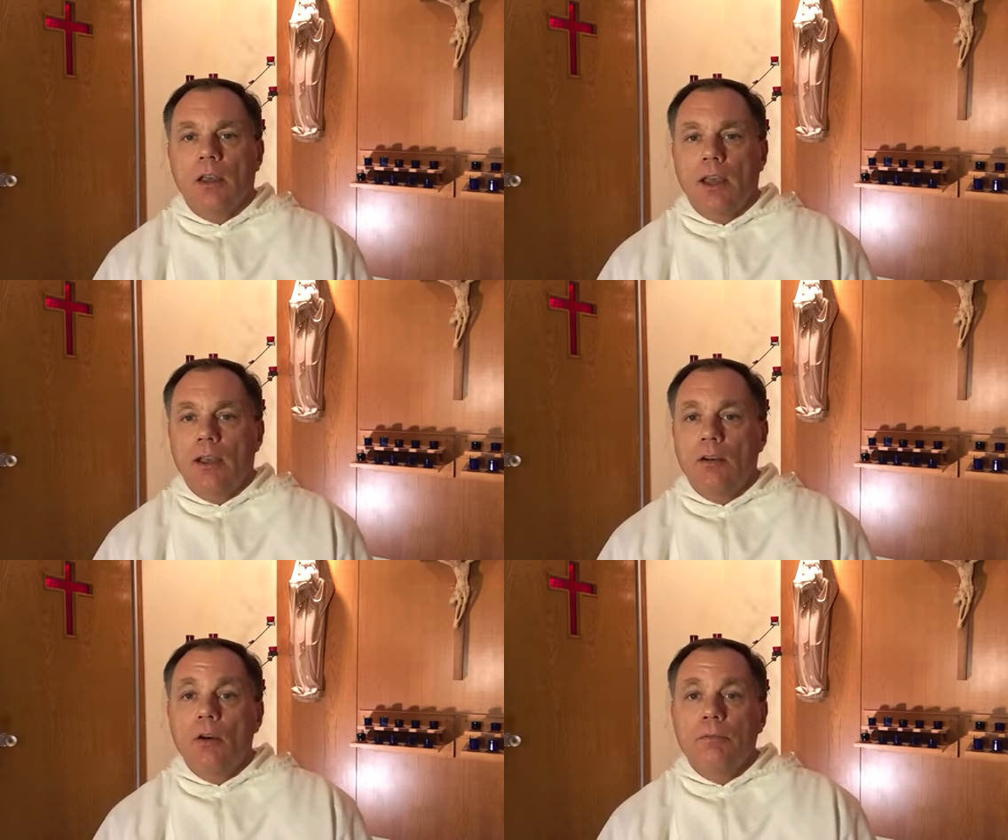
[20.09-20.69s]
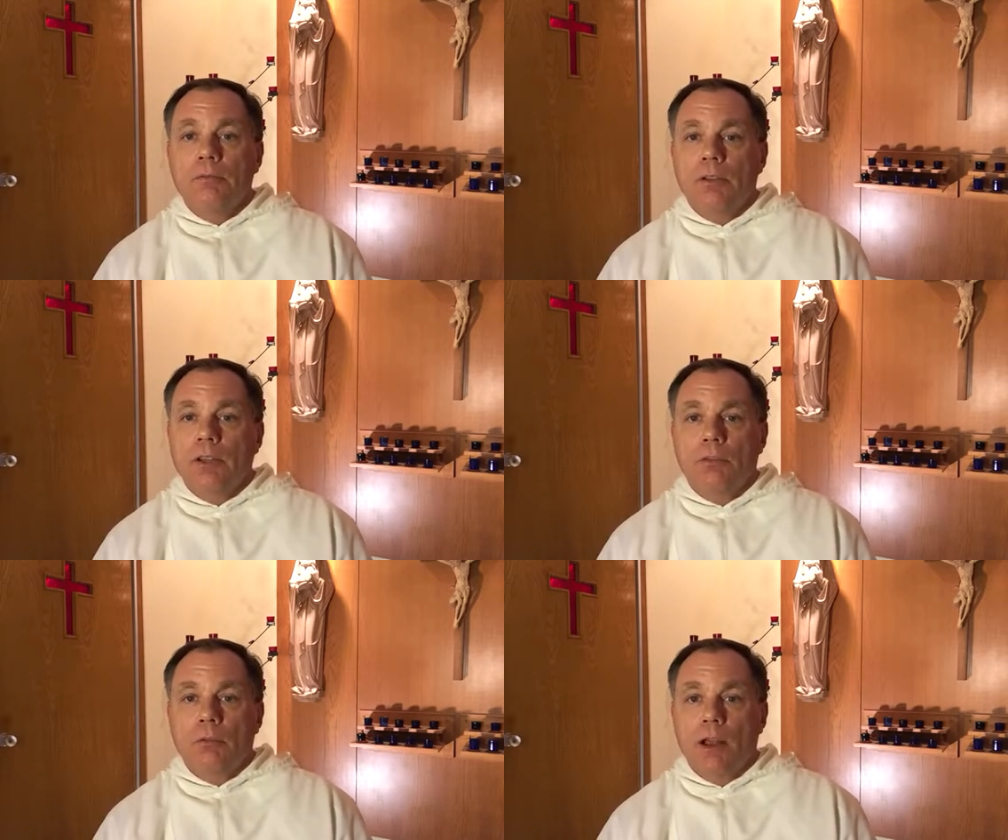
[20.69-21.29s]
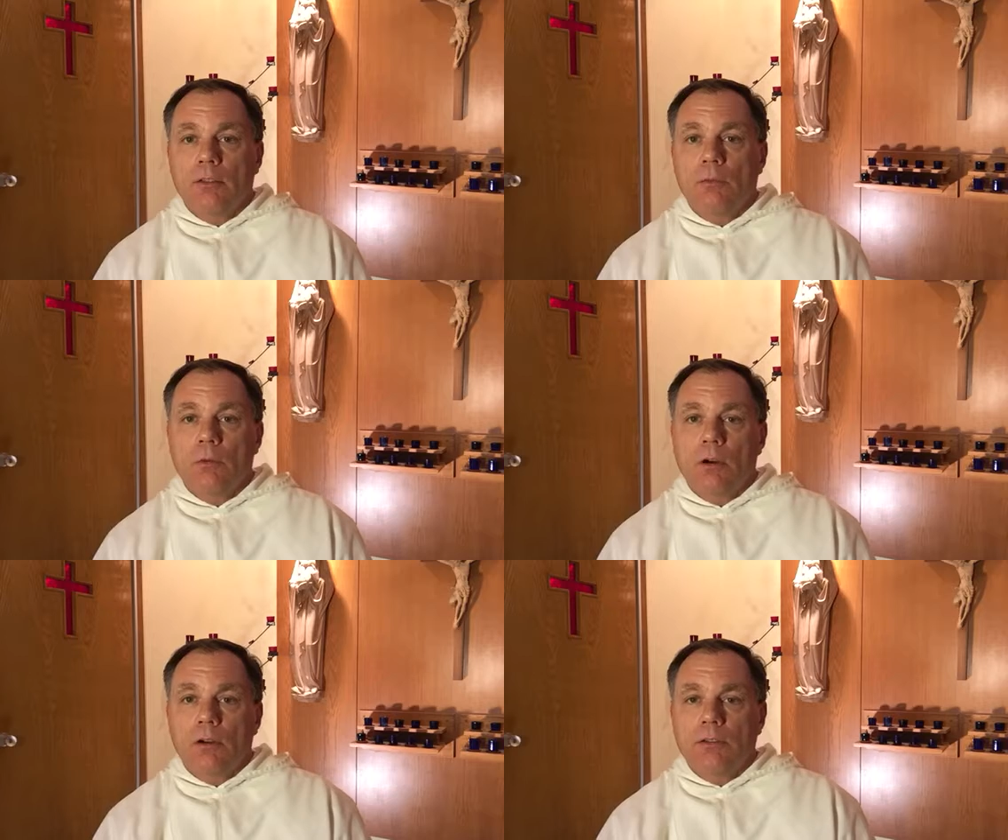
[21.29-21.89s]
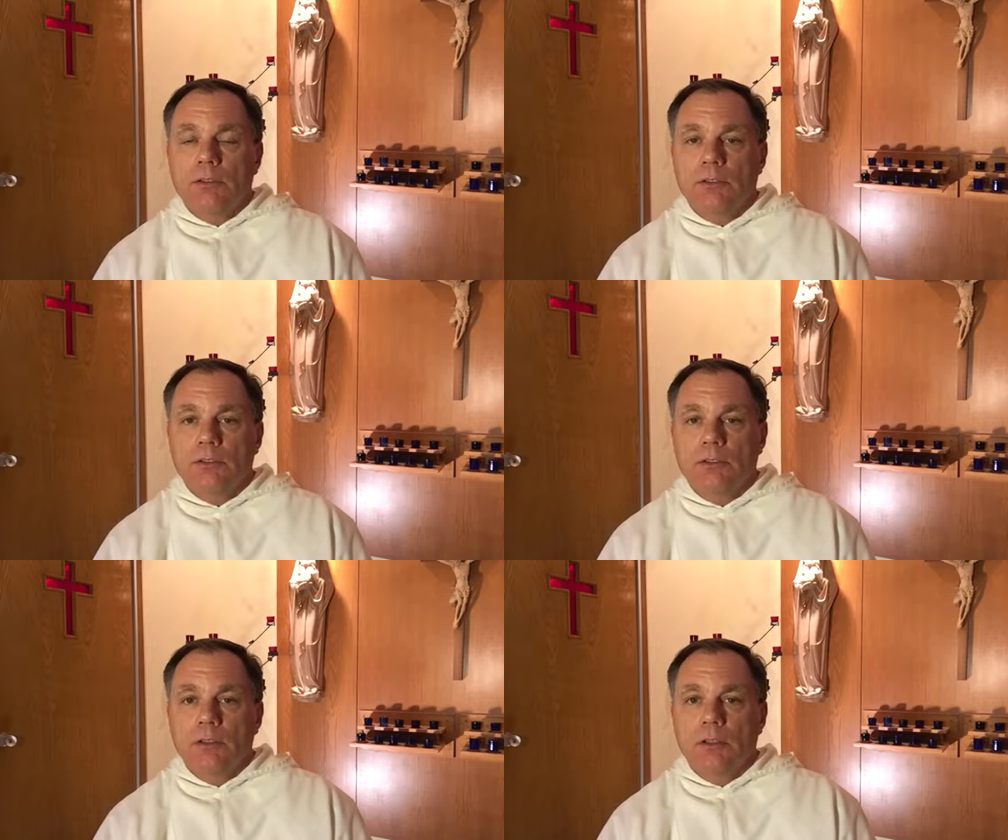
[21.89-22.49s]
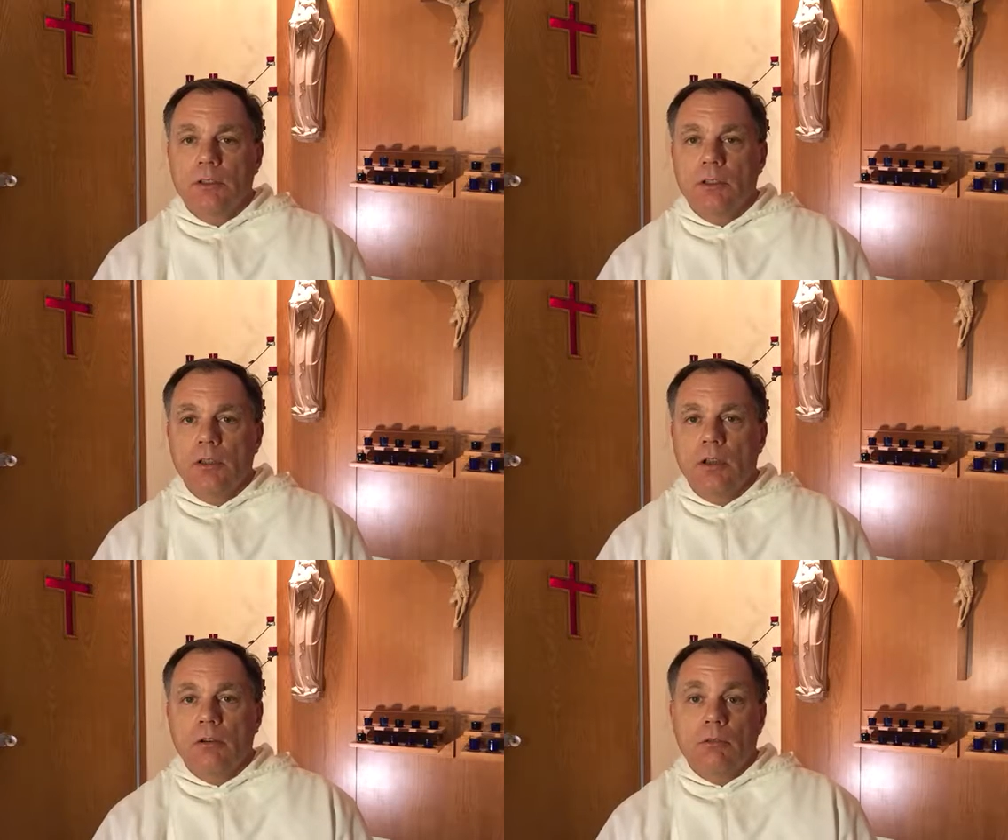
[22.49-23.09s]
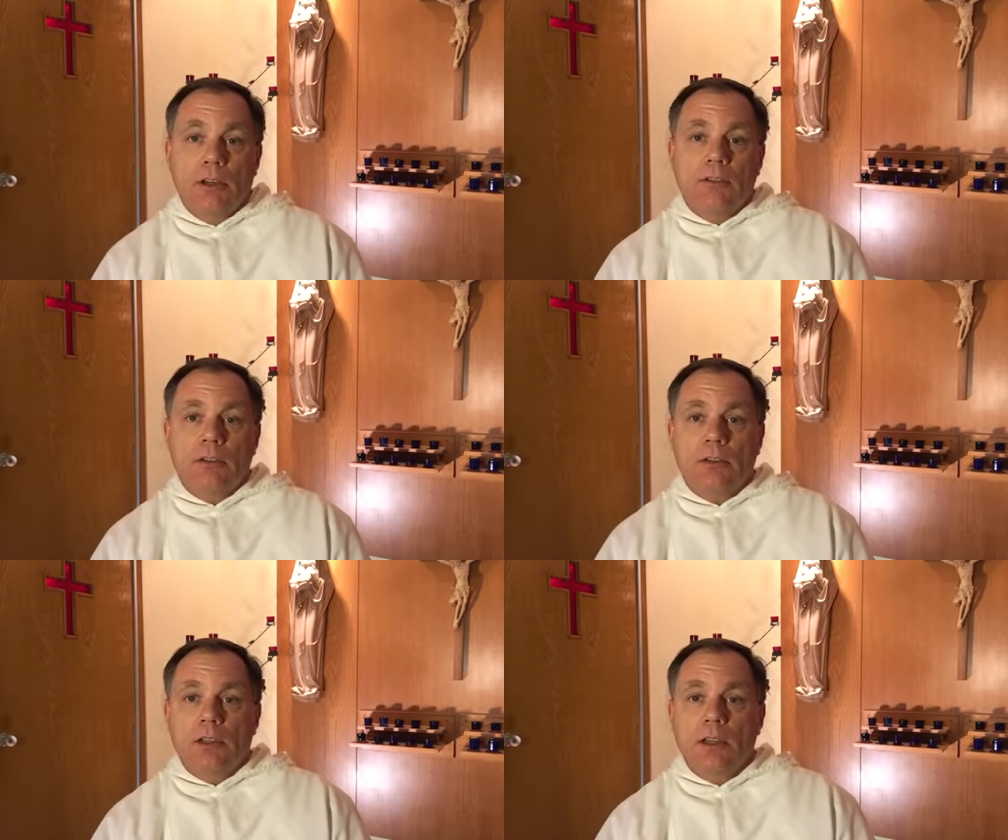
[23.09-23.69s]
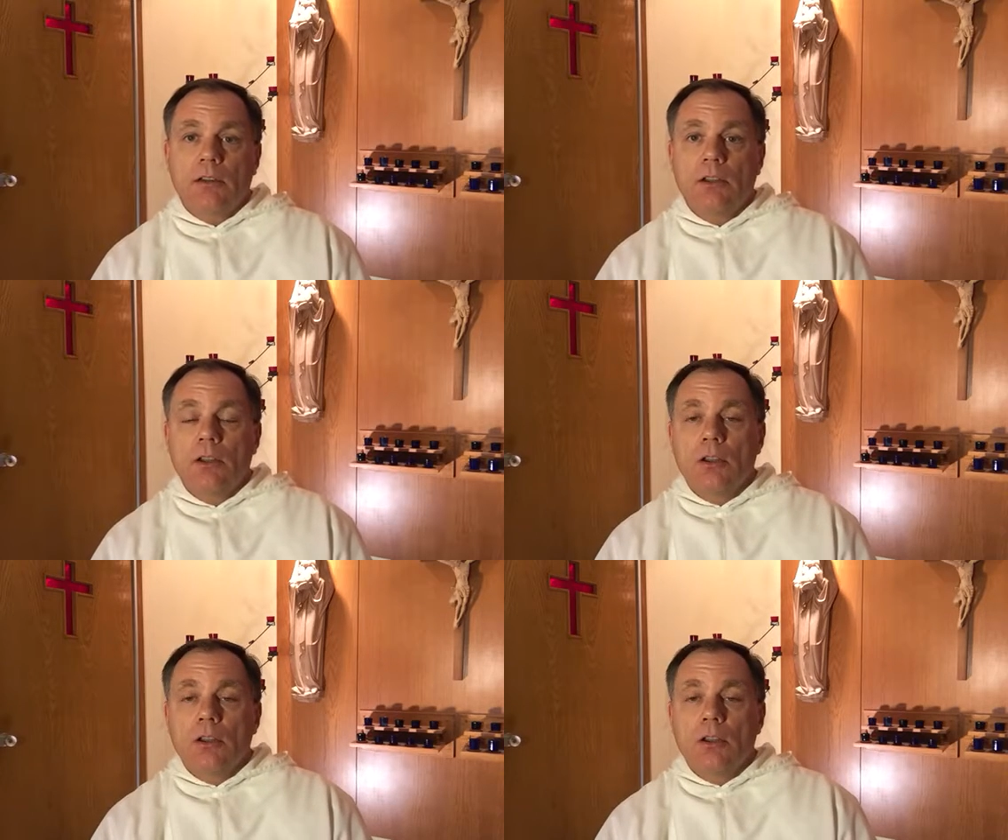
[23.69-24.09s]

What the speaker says: and hopefully throughout the world. Recently,